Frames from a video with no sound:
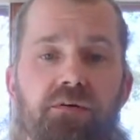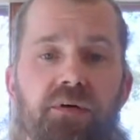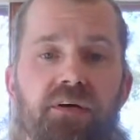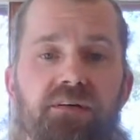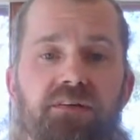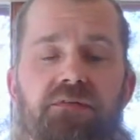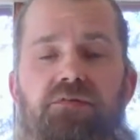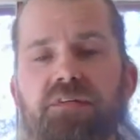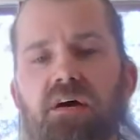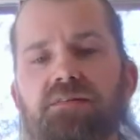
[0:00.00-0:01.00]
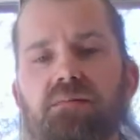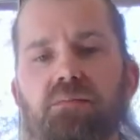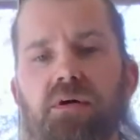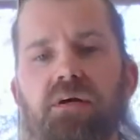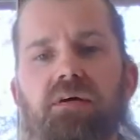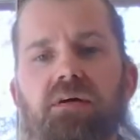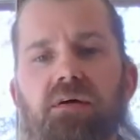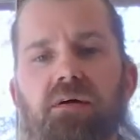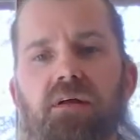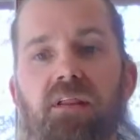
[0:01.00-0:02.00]
because if you tell somebody,
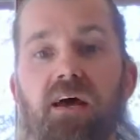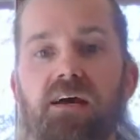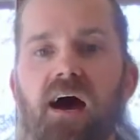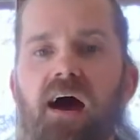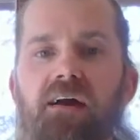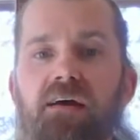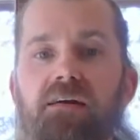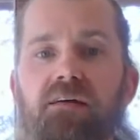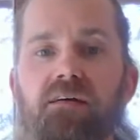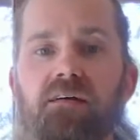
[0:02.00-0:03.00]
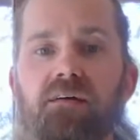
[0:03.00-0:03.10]
like I did,